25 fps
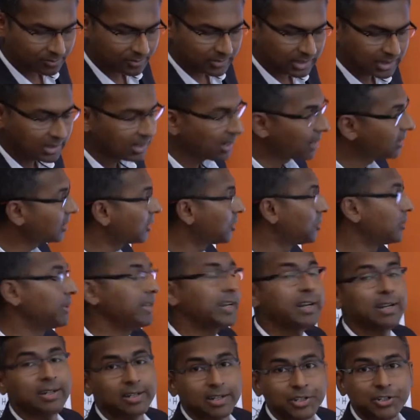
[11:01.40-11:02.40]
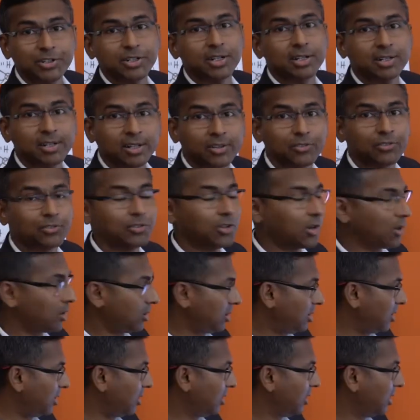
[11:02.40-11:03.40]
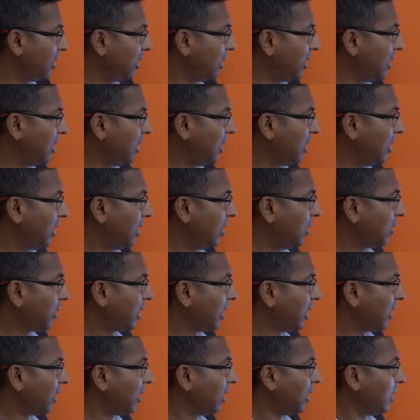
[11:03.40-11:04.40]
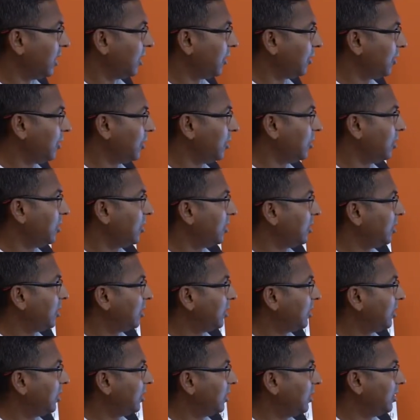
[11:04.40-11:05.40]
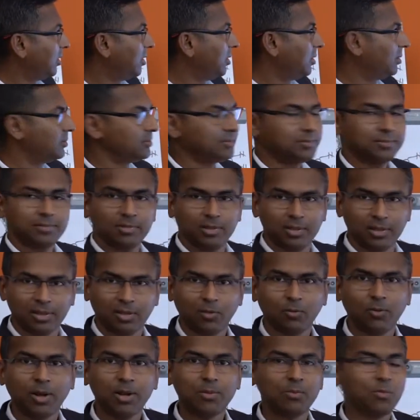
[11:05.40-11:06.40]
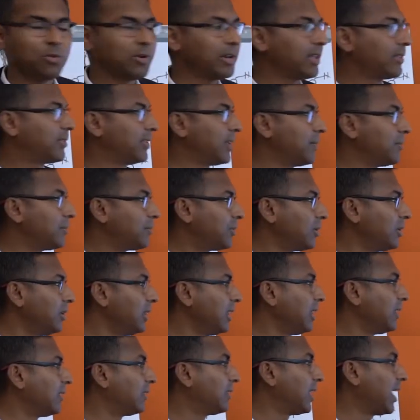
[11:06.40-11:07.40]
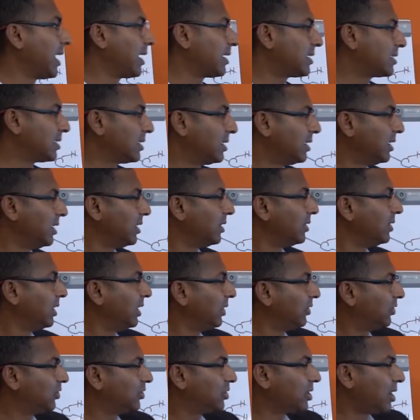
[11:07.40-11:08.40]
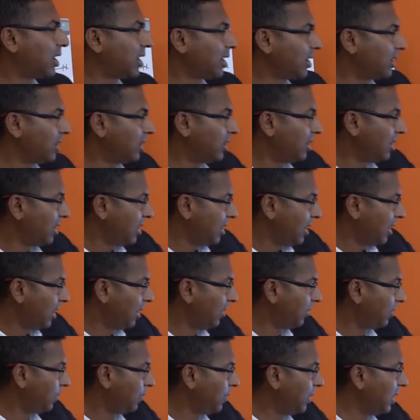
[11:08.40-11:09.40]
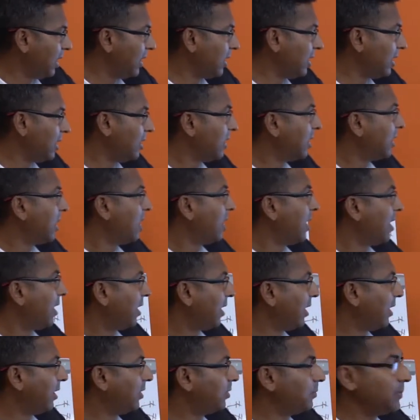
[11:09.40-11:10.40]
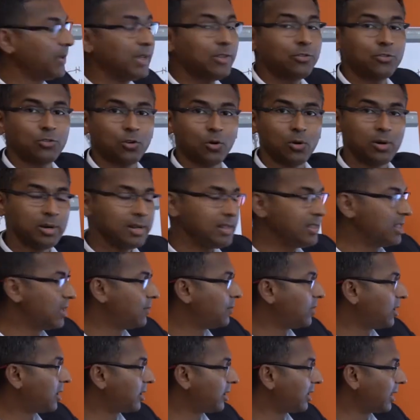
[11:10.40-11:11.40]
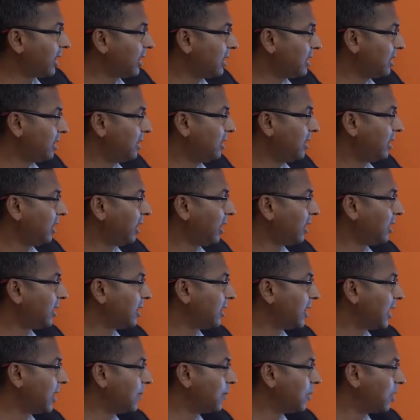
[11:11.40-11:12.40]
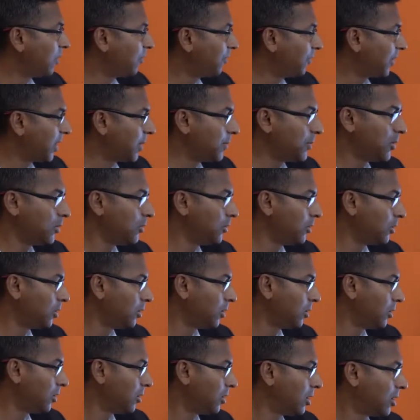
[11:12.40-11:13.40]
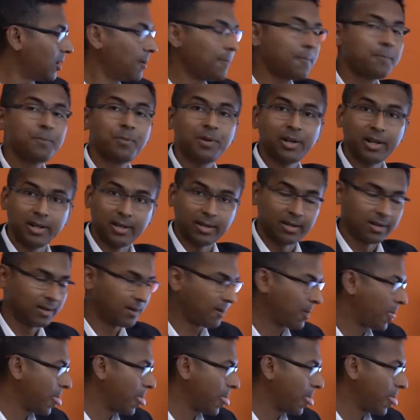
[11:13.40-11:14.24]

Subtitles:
The other orientation does not. Okay, so one more example is that this drug is being sold in the market in the name of immunoprine,